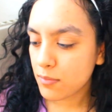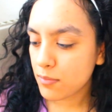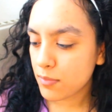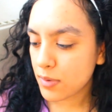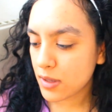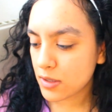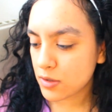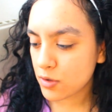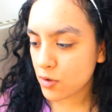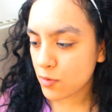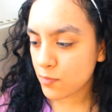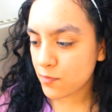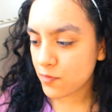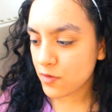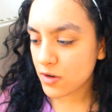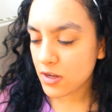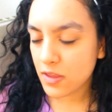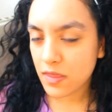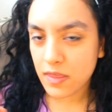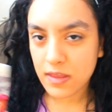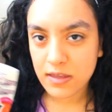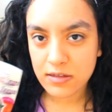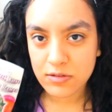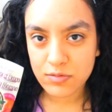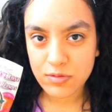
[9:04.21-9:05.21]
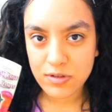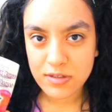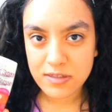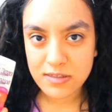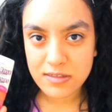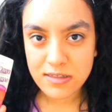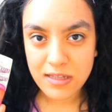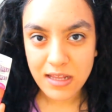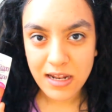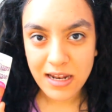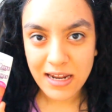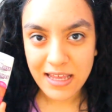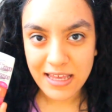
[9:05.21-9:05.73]
but hopefully this one
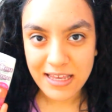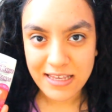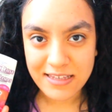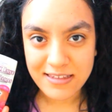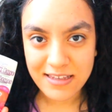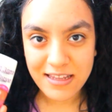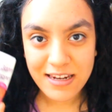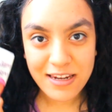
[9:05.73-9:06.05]
still is.